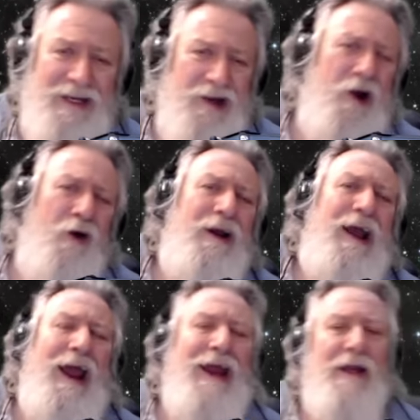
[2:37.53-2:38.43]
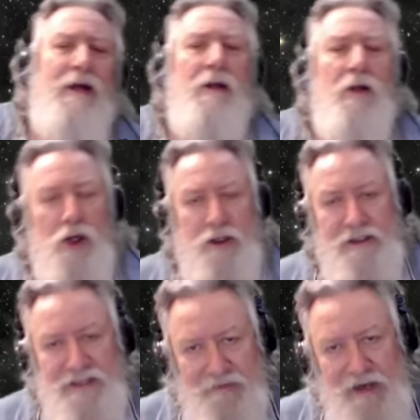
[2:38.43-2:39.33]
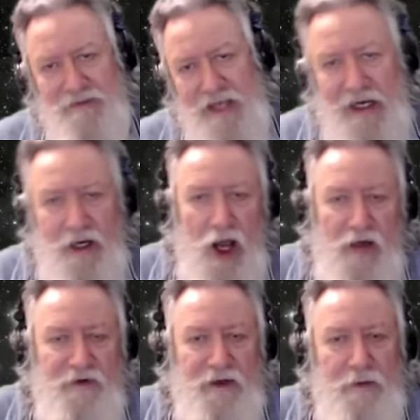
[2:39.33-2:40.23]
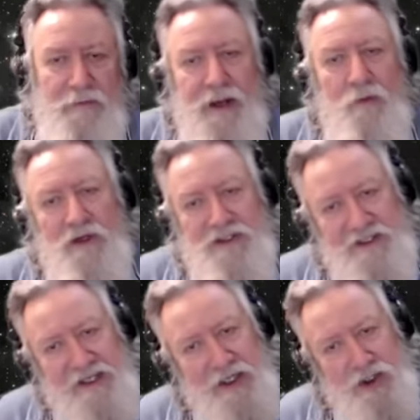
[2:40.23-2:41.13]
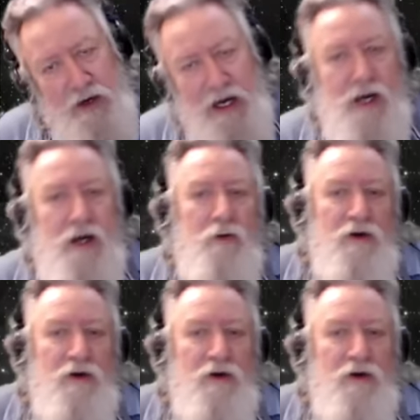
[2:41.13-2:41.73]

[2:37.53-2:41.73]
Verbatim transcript: You know, hey, look, sometimes I get off a little bit. What's a century here?